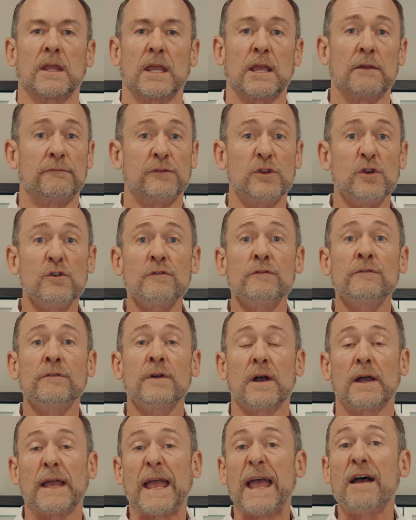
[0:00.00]
If
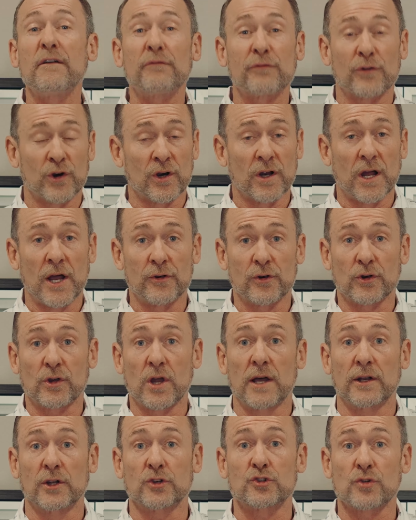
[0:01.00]
you've ever
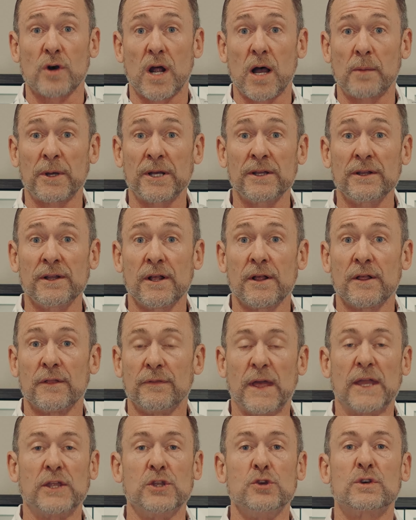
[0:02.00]
undergone a trauma
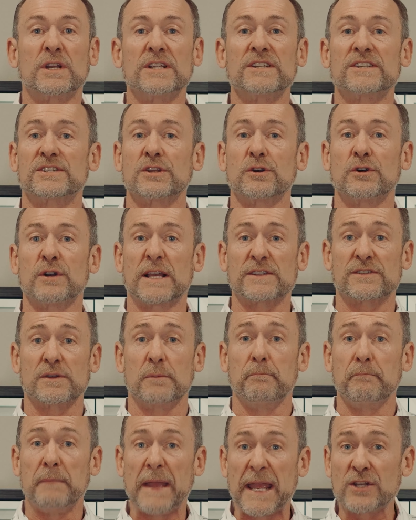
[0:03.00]
that you considered as a
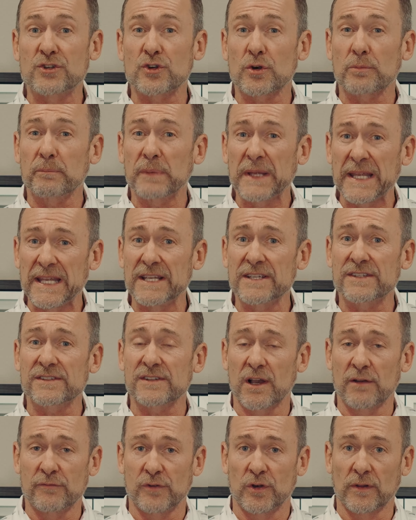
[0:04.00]
major piece
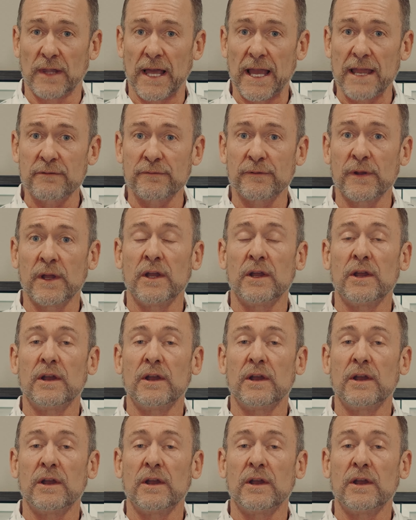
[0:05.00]
of your life,